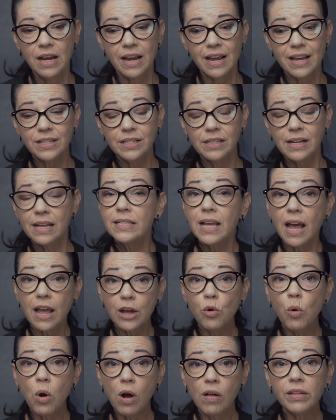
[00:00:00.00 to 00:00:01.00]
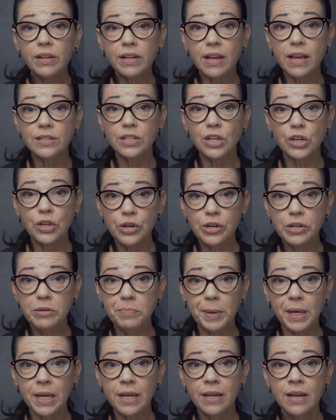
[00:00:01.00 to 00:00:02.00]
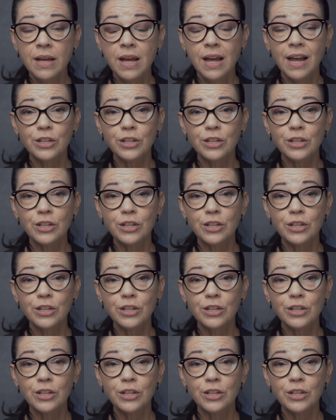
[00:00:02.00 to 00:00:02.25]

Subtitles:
isn't as high quality as it could be.